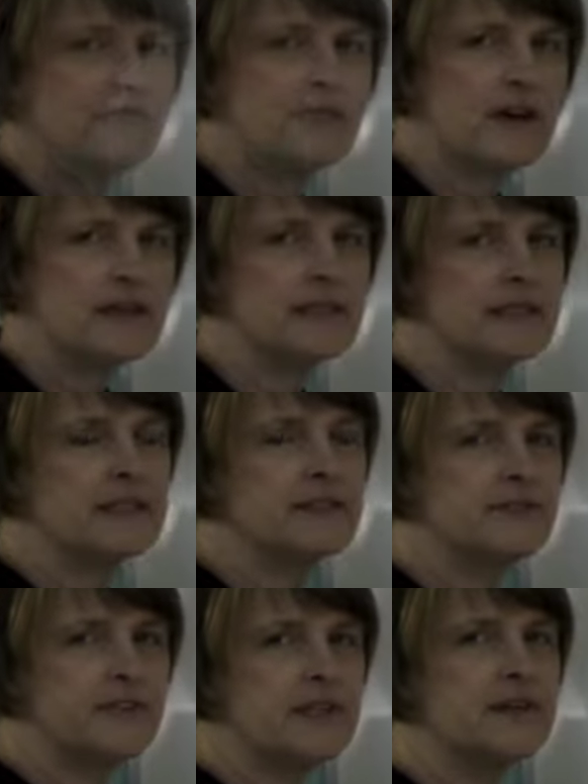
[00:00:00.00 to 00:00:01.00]
Finally,
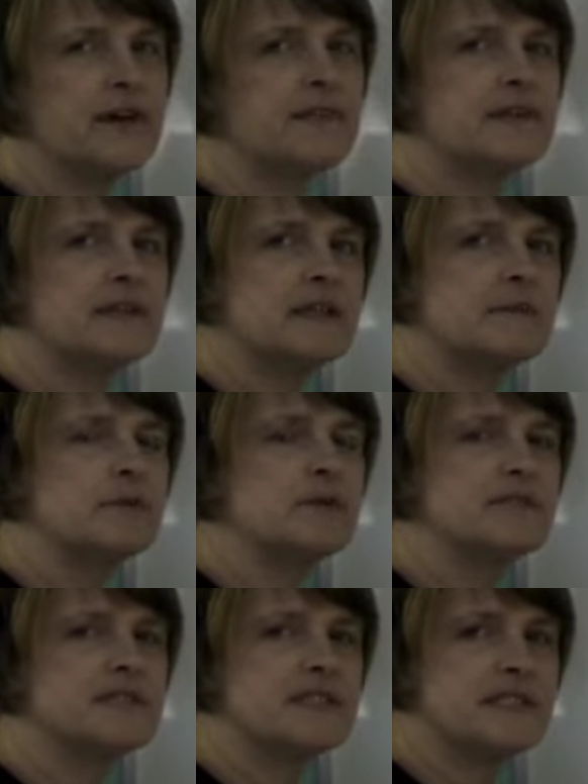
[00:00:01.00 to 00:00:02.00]
to figure out the number
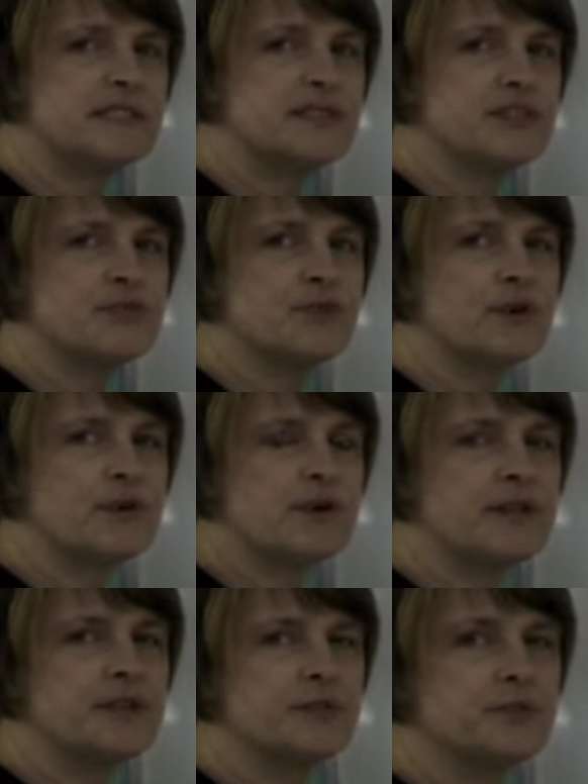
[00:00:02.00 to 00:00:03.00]
of stitches we're
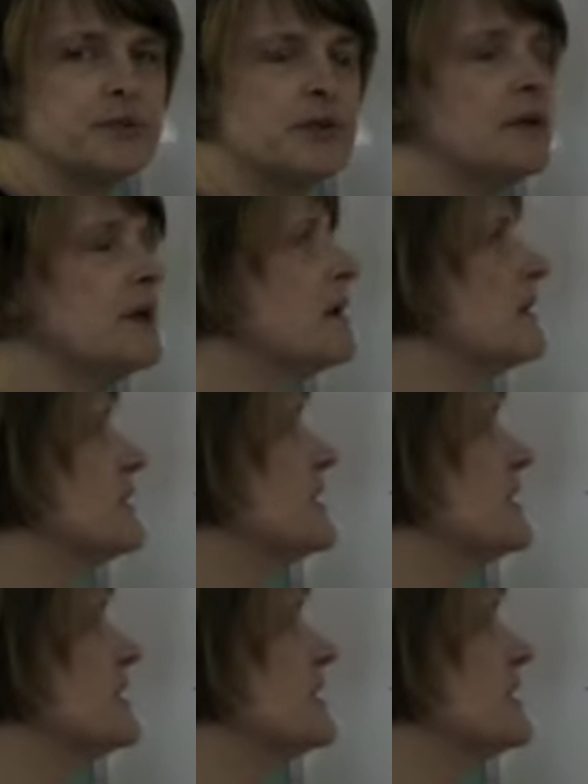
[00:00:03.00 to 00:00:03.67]
going to put on our